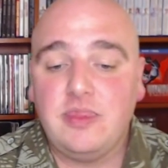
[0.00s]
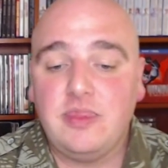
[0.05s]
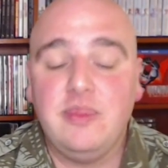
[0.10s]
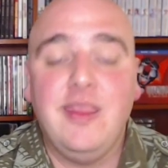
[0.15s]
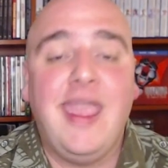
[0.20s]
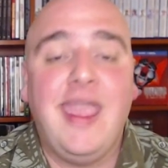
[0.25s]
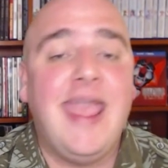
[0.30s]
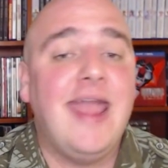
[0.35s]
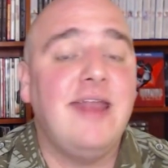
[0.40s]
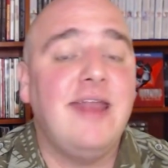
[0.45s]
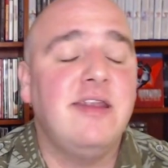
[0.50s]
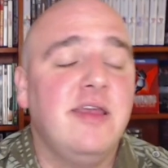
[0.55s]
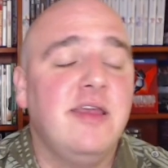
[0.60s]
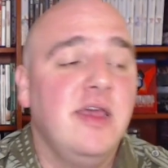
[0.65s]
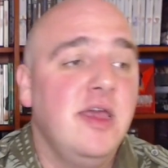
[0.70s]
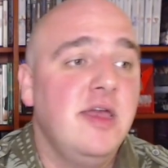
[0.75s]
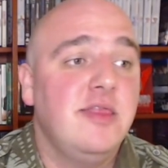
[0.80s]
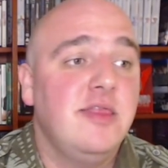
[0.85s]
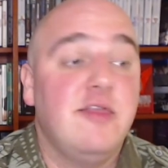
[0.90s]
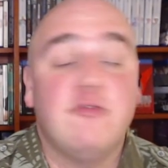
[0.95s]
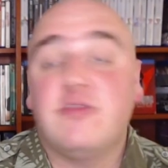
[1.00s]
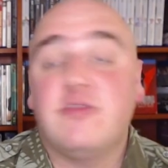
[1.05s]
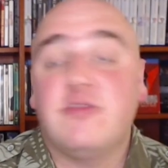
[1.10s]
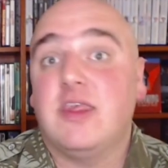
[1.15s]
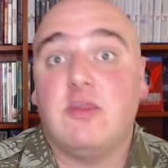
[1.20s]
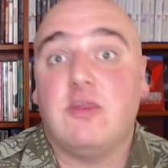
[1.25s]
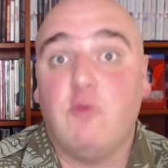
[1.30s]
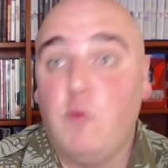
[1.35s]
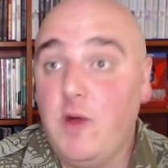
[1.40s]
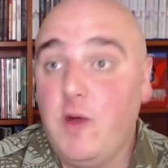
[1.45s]
And there's
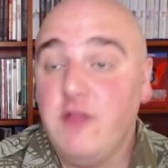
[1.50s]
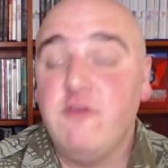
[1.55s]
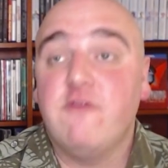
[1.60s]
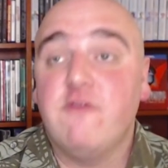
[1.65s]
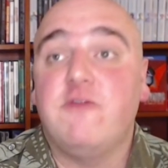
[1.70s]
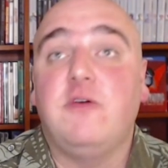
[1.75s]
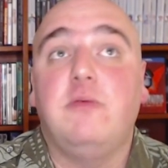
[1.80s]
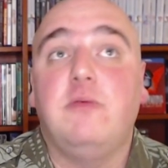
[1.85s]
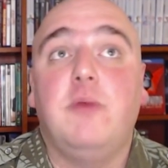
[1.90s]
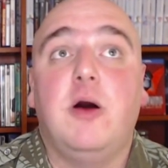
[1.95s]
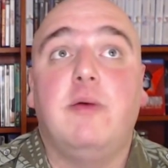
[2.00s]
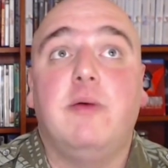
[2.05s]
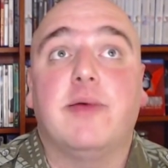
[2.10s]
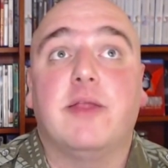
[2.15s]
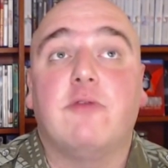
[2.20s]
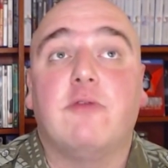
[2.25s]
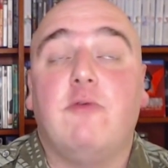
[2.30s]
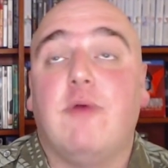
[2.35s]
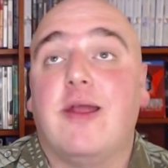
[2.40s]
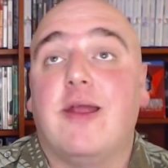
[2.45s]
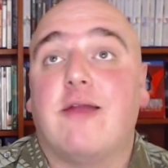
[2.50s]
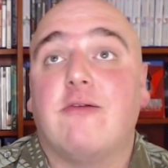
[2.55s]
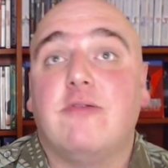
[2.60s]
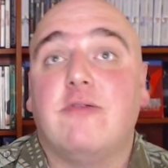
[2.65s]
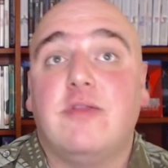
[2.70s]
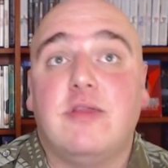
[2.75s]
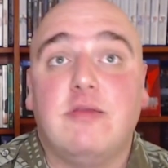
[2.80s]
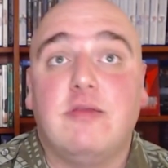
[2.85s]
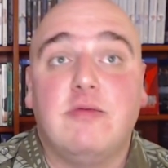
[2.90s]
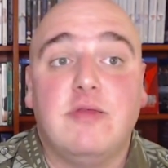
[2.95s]
this wonderful moment where
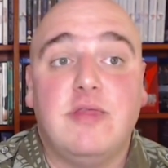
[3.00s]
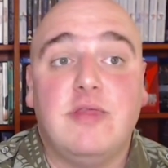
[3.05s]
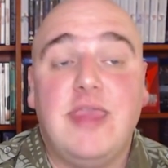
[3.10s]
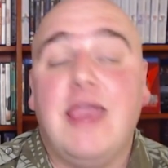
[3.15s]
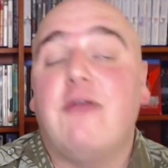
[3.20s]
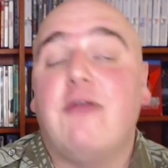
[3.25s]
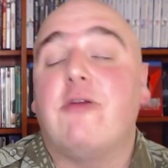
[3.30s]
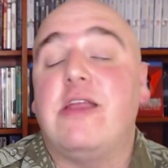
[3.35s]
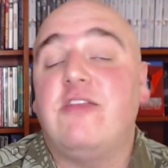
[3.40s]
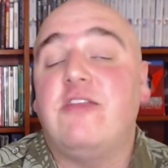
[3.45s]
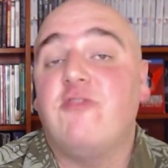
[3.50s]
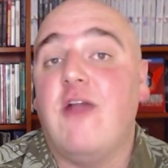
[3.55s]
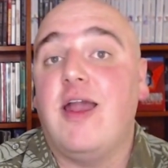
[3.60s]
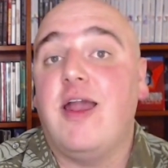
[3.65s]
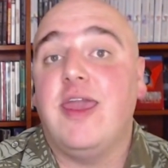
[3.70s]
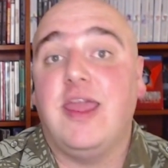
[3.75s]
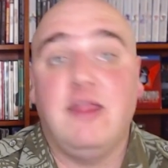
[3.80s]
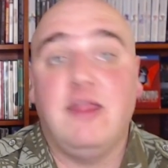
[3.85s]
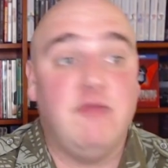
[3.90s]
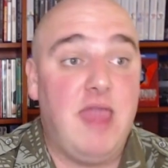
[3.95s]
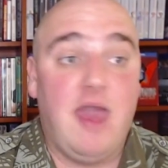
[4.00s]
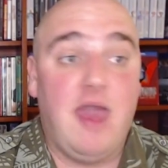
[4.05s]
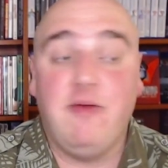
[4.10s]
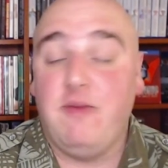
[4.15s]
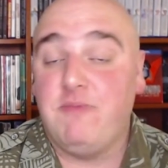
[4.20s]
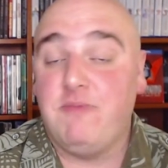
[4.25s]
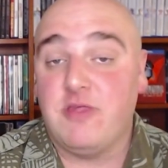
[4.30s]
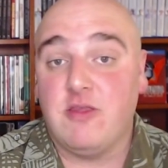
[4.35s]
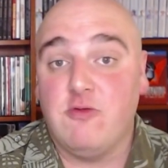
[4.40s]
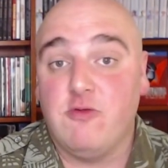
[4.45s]
in
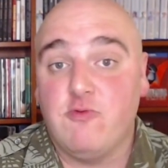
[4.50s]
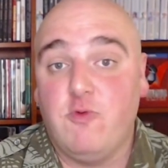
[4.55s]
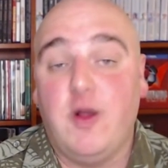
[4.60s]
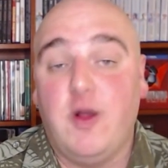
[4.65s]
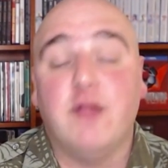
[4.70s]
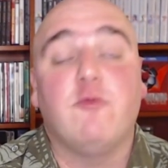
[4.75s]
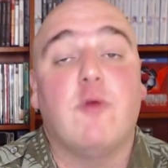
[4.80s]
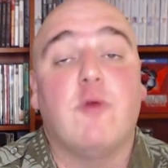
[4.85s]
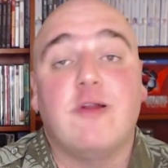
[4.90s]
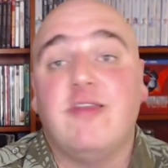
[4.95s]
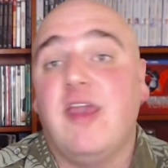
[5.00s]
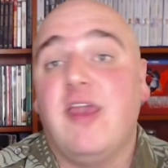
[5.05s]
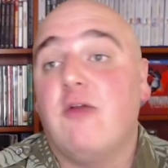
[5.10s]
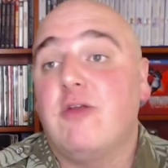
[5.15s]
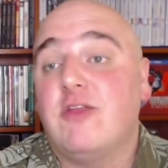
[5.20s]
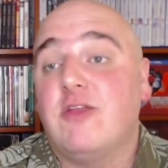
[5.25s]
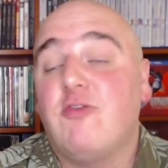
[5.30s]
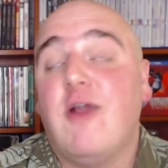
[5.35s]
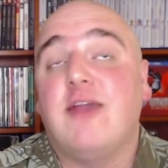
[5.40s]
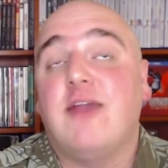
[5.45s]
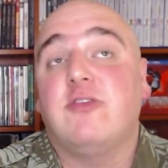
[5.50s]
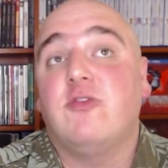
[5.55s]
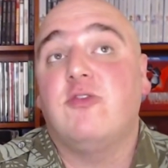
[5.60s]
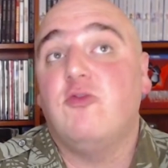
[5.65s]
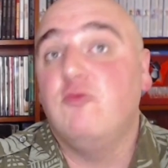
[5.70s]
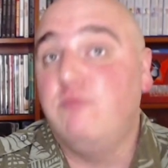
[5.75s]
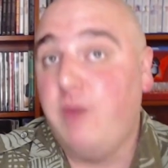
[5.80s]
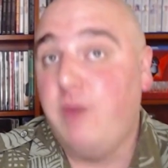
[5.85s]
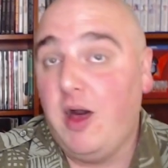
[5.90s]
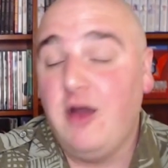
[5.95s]
episode 1 where Terry tries to
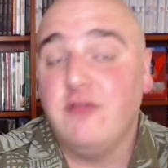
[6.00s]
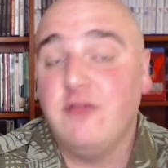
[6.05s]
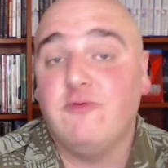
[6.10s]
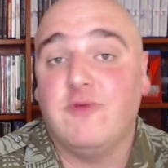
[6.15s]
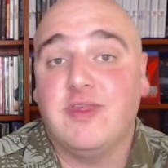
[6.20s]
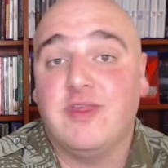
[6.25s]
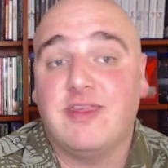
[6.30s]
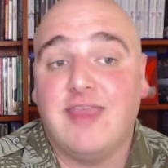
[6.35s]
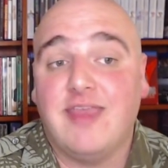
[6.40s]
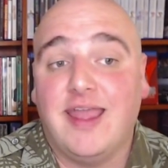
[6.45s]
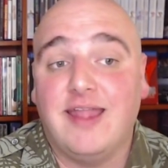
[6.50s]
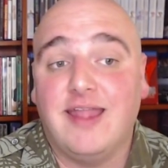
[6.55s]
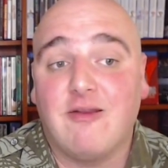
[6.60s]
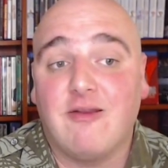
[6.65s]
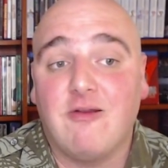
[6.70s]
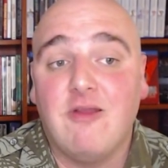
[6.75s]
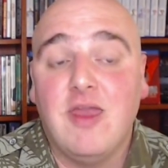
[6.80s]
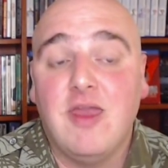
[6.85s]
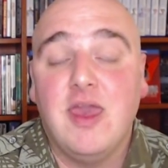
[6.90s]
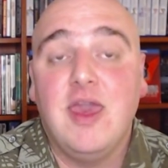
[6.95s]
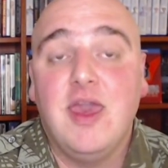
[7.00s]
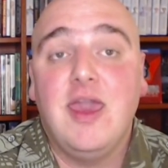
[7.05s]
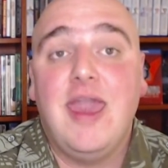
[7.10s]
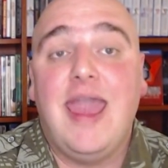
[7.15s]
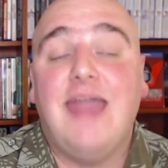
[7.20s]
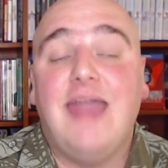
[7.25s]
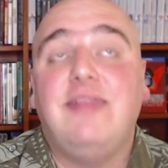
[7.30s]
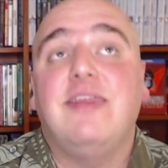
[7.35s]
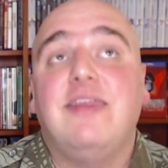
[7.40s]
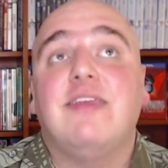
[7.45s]
bond with Xander,
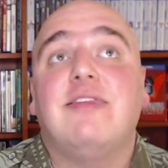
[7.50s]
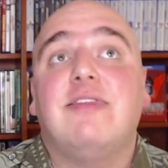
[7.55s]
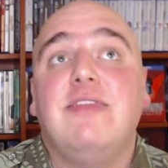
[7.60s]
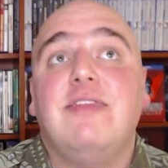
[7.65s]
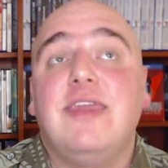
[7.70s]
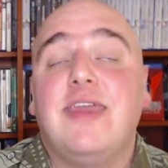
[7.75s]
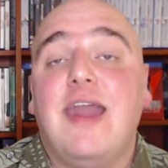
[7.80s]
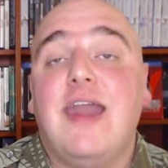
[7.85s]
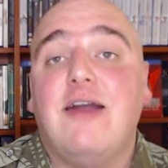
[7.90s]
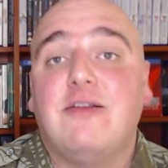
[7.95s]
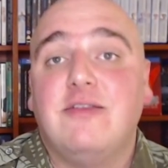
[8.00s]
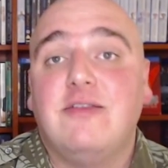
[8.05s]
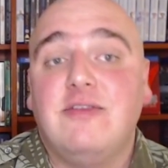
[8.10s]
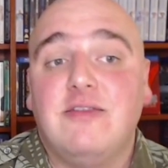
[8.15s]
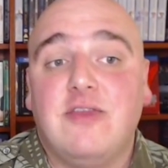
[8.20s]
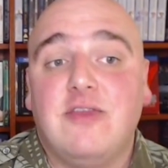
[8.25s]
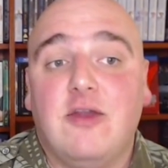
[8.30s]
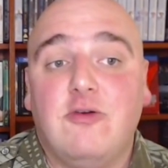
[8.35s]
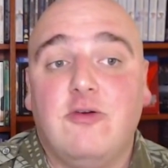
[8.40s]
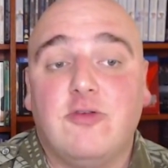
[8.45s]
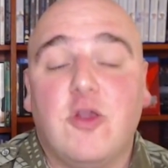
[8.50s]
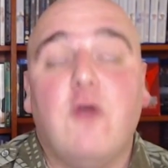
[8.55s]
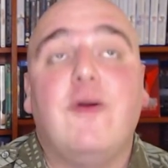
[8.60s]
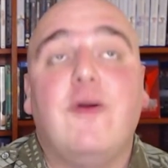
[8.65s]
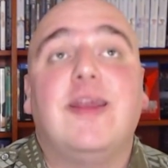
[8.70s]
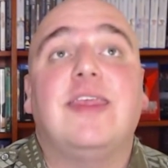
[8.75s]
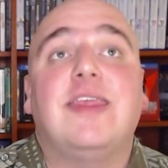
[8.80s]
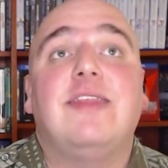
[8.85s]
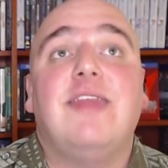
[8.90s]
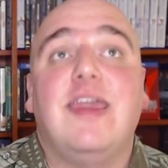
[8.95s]
and they sneak out of the dojo,
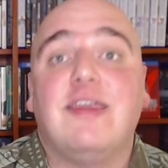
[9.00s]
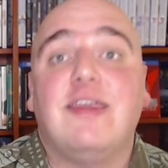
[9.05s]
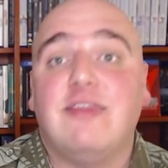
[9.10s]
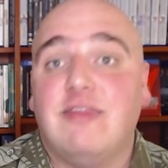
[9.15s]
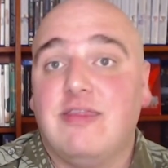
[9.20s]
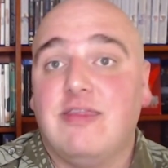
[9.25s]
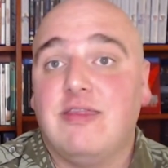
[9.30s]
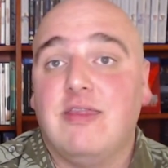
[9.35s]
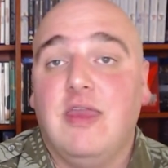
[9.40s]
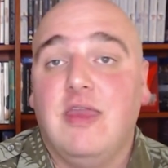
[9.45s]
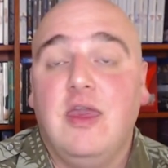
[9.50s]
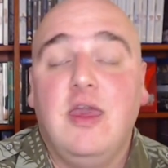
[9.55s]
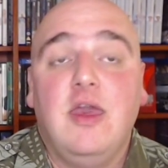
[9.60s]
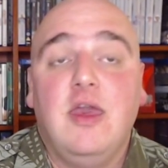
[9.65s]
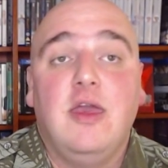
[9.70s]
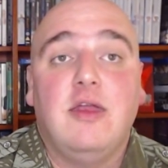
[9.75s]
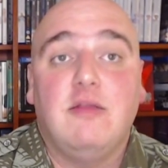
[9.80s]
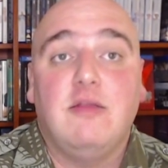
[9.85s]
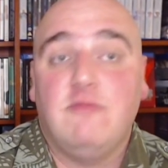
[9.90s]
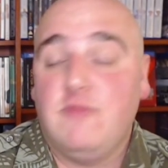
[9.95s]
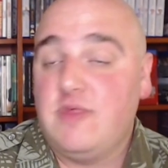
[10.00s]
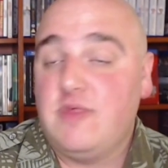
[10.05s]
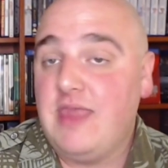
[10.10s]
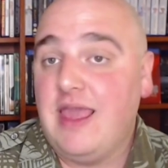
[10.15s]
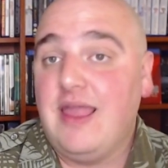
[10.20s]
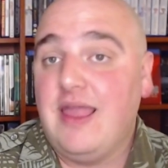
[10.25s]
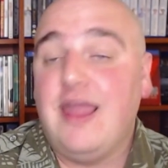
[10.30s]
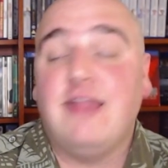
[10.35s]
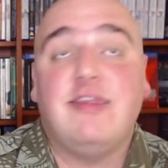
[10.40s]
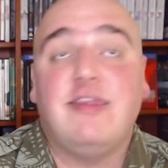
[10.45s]

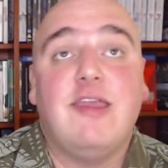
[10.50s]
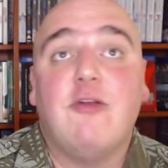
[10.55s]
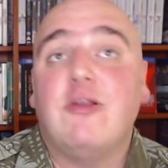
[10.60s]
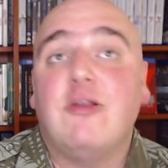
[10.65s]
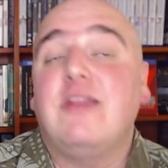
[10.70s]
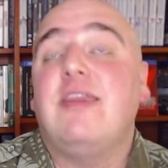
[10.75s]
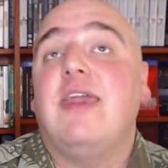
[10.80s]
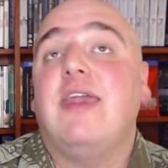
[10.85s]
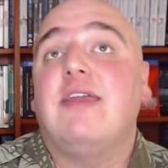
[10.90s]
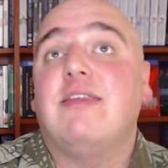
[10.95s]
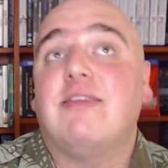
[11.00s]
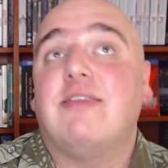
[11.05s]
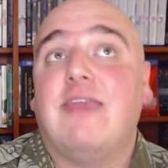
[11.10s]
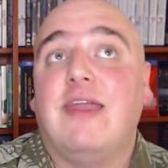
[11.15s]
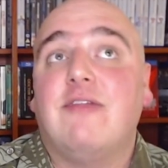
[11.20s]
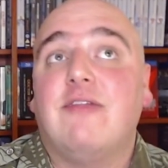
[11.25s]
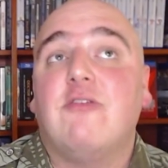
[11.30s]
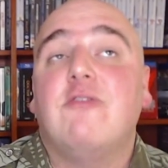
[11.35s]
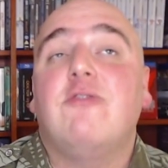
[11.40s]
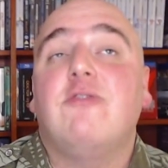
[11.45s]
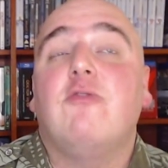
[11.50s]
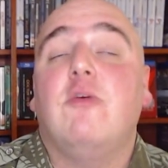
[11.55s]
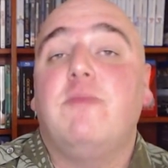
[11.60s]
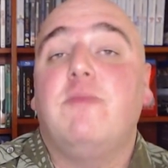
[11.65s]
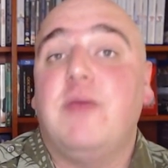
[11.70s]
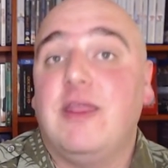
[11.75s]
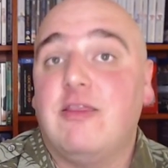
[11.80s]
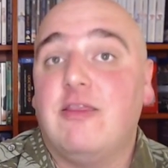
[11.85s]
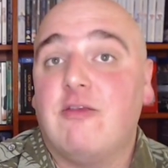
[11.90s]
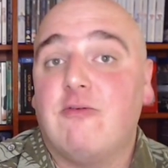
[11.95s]
and Terry takes Xander to a
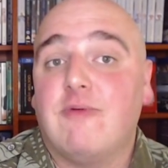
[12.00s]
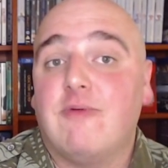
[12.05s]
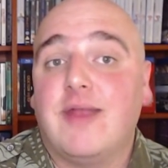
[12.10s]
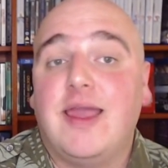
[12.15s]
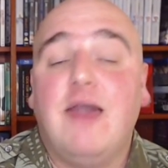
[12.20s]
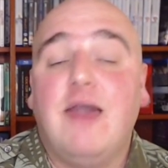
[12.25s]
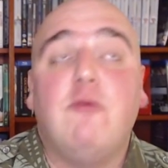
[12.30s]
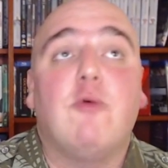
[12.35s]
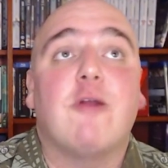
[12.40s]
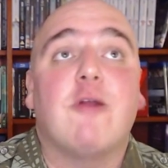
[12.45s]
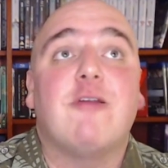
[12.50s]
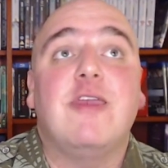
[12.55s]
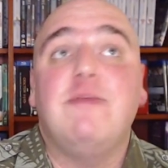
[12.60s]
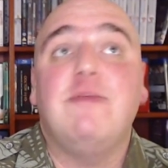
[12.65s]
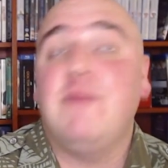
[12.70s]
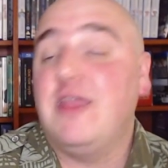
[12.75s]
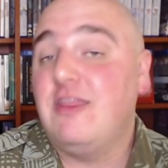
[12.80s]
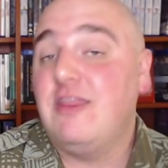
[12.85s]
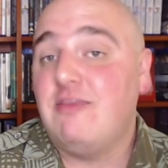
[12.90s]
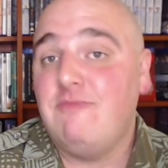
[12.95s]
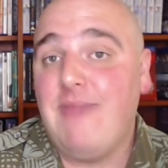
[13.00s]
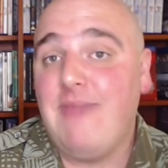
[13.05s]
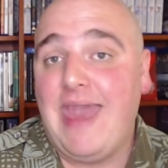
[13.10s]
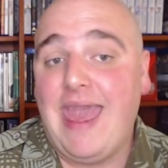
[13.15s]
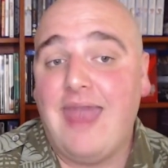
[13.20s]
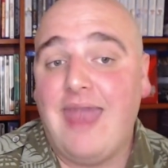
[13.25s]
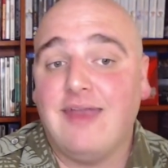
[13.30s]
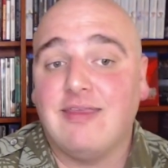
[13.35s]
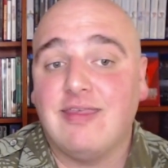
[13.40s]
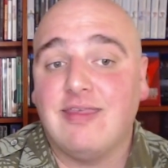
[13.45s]
pizzeria where he meets
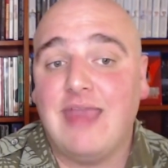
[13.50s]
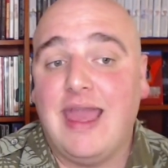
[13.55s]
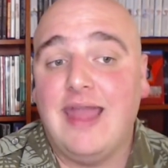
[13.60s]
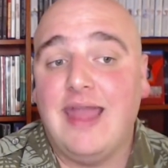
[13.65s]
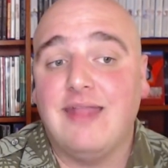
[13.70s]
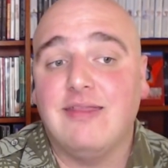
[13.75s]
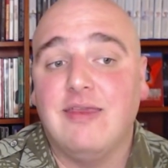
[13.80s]
Max, and